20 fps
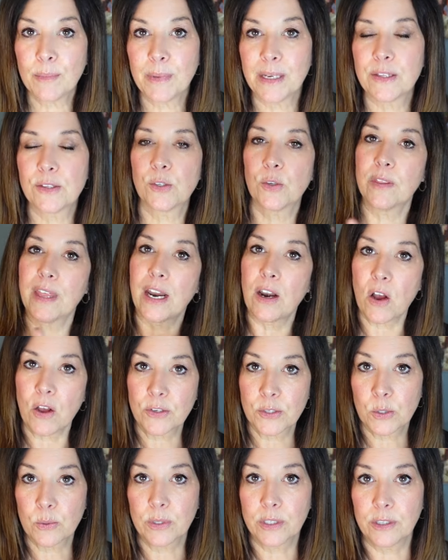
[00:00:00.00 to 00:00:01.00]
month, so that
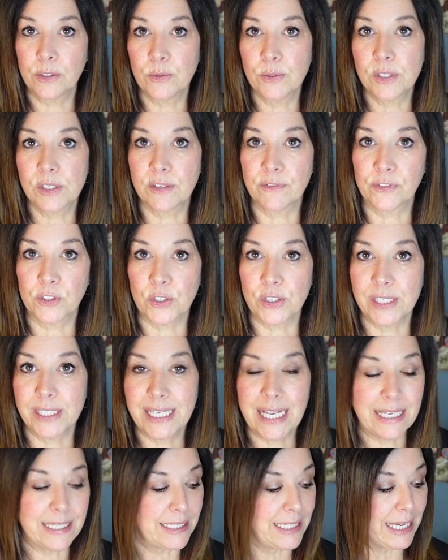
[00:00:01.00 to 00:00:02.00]
also includes the first
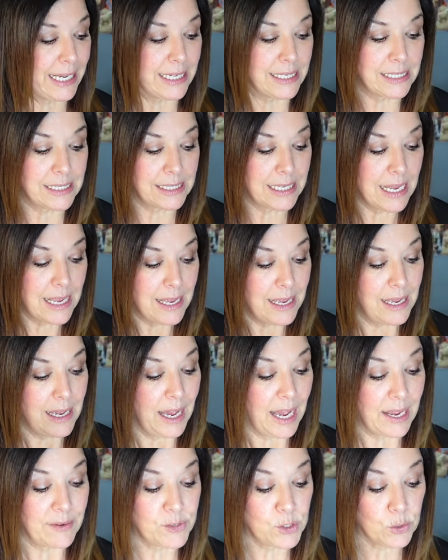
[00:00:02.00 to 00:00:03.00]
10 days,
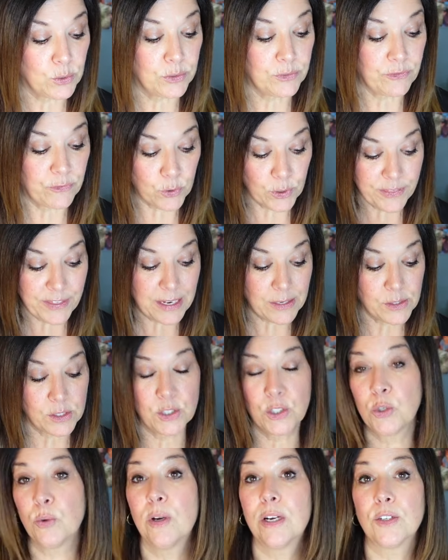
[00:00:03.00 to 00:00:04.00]
I've sold
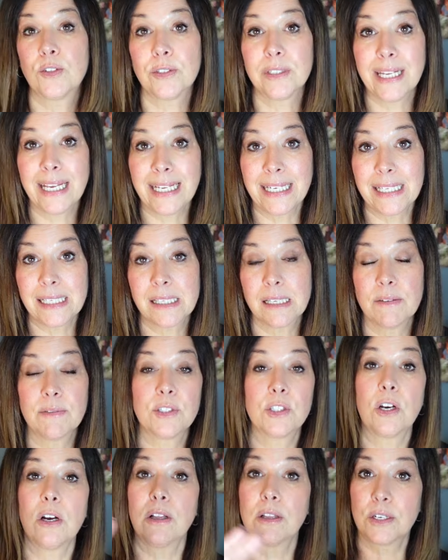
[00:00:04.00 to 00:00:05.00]

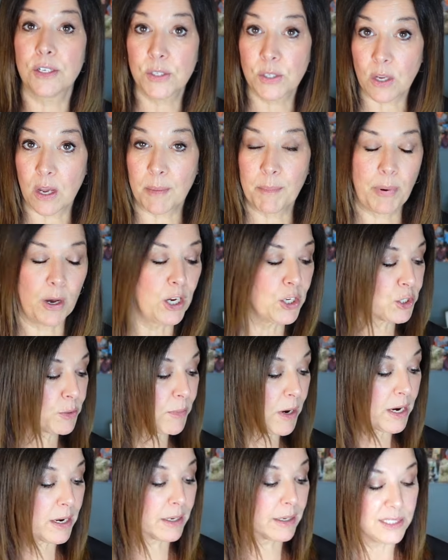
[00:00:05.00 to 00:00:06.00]
$4,287 on
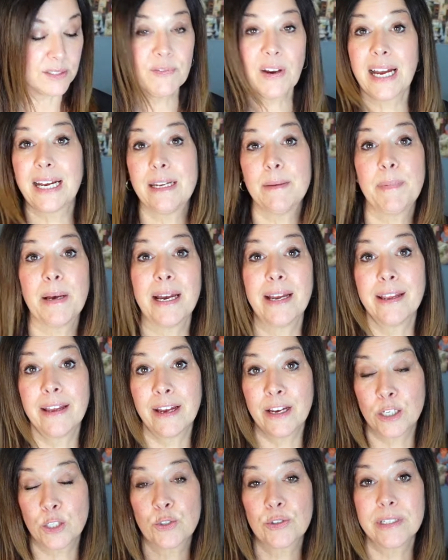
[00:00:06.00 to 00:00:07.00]
Poshmark divided by
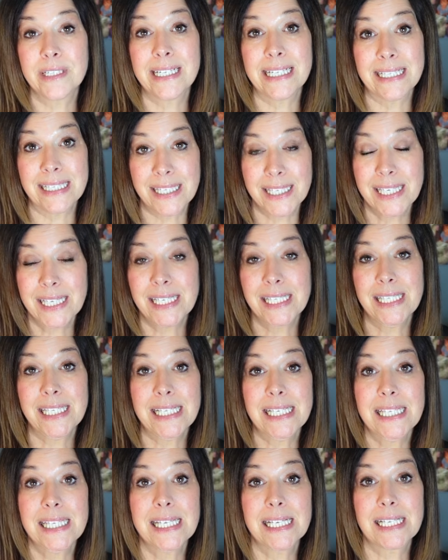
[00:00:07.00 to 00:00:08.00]

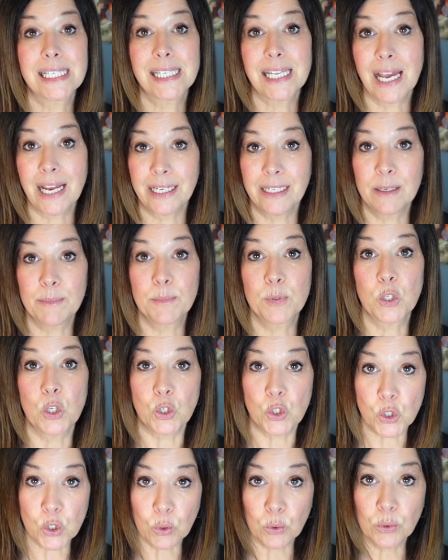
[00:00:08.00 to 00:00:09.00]
166 items
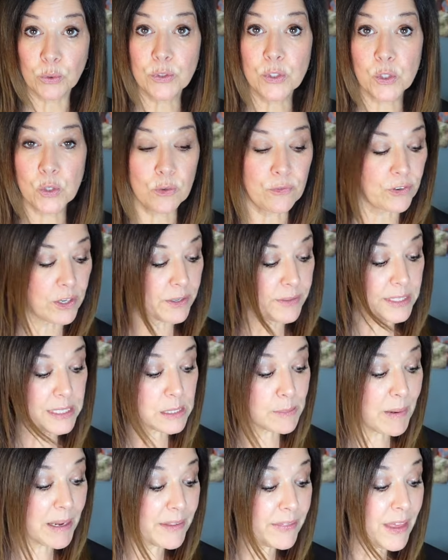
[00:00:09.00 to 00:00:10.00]
sold so far
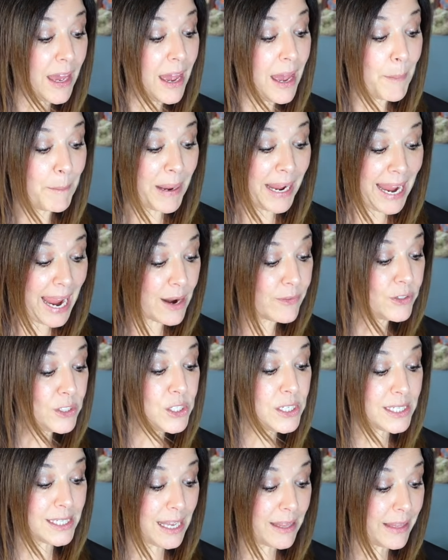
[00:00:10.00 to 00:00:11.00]
this month. My
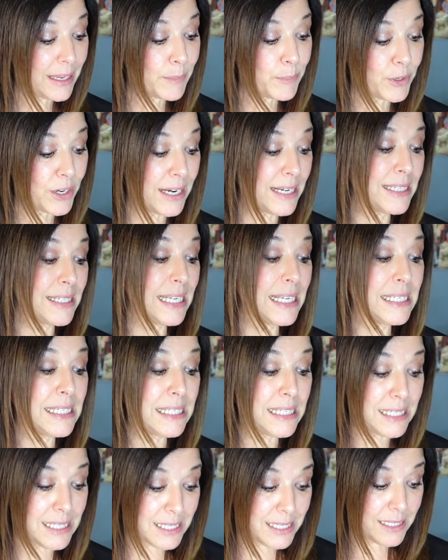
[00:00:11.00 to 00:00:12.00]
average selling price
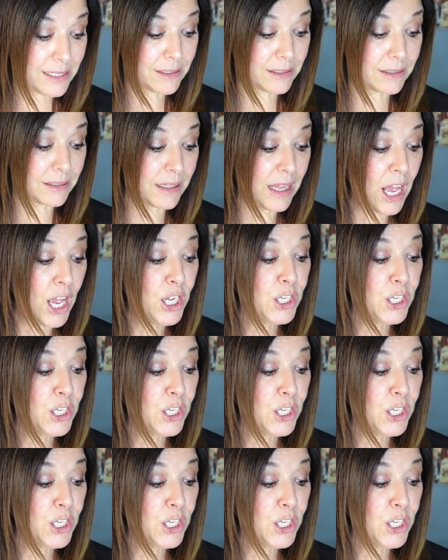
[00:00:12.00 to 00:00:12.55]
is still